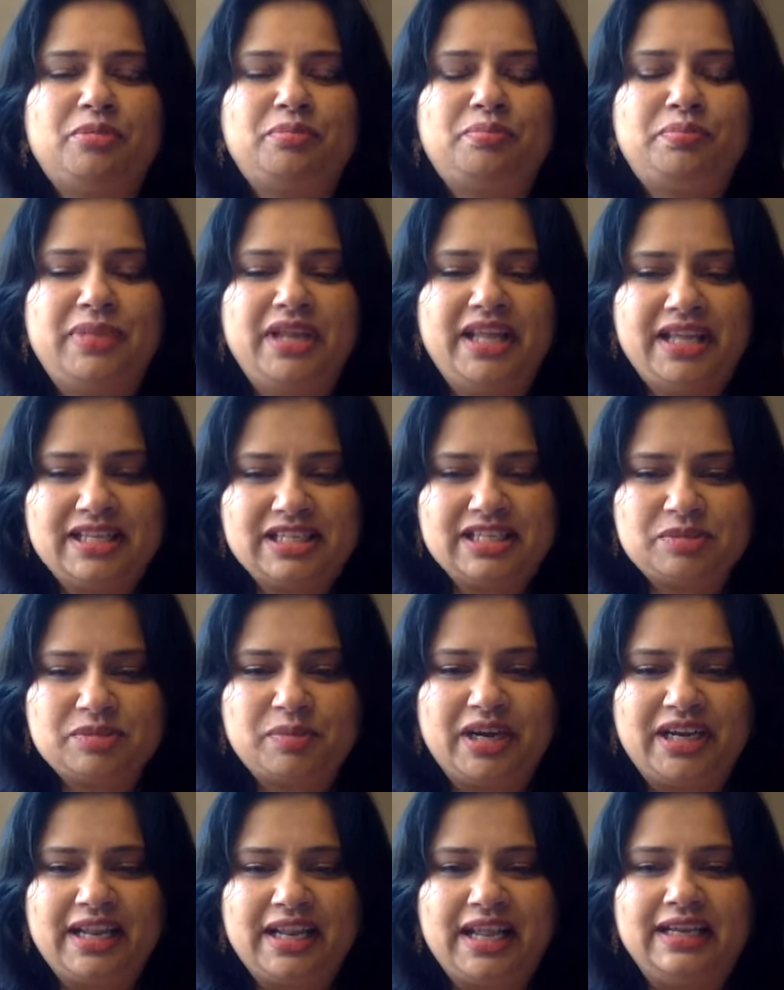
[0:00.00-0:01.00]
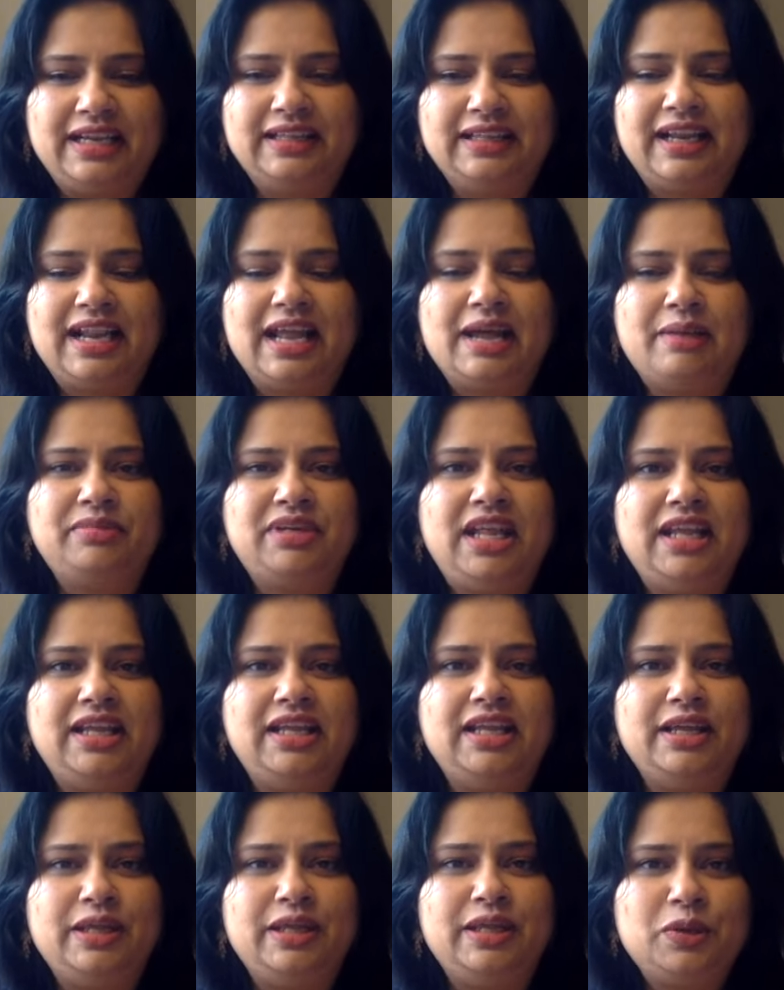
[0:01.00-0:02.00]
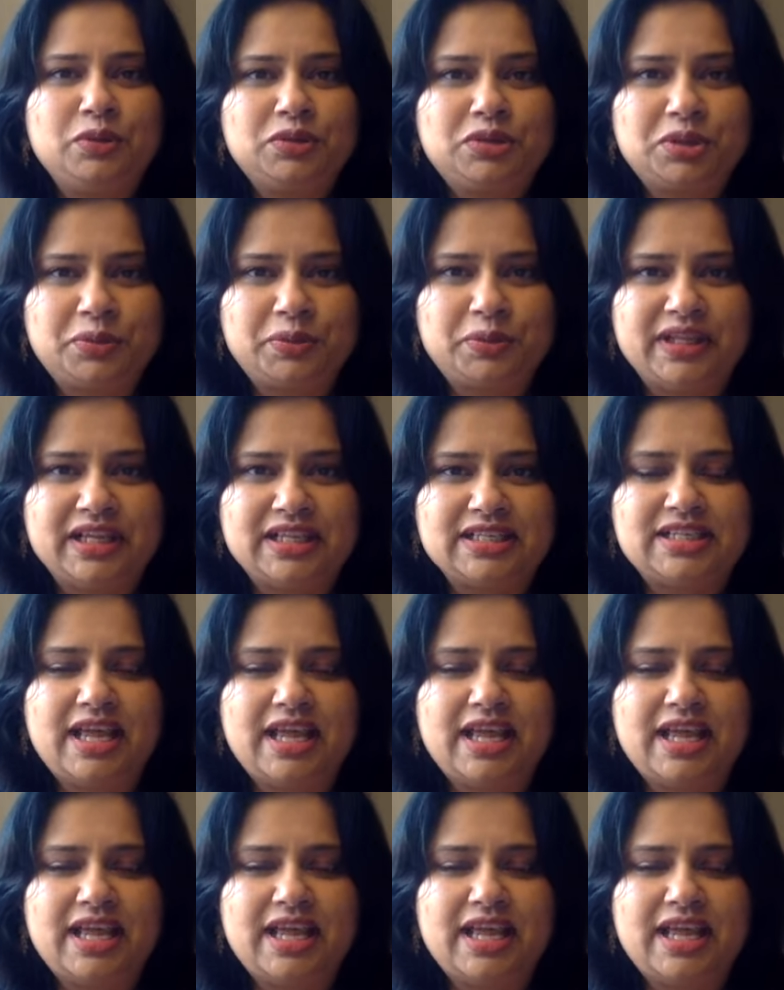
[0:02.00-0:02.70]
please pretend that I'm taking you through this.